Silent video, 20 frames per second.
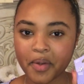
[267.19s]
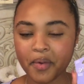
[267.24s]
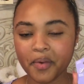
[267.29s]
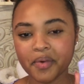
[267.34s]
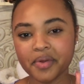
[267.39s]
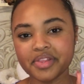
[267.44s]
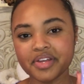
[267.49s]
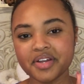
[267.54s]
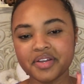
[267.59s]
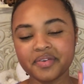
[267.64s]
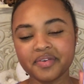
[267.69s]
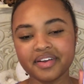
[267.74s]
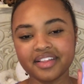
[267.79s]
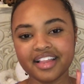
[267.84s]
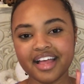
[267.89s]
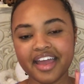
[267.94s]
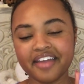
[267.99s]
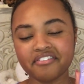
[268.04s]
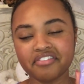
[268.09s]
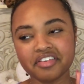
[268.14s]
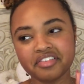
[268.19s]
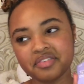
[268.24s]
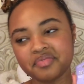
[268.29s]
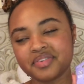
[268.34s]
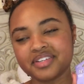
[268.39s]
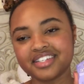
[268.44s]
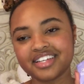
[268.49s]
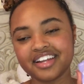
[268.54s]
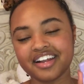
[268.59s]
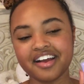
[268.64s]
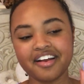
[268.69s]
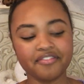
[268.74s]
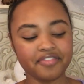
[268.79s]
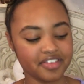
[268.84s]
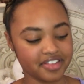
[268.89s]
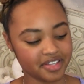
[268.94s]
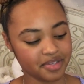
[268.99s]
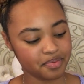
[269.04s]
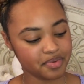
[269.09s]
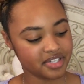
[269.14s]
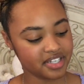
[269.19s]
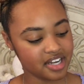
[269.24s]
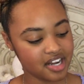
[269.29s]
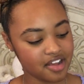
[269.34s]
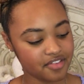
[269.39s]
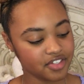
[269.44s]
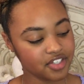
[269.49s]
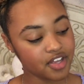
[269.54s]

or they're doing like 50% off or this percent off.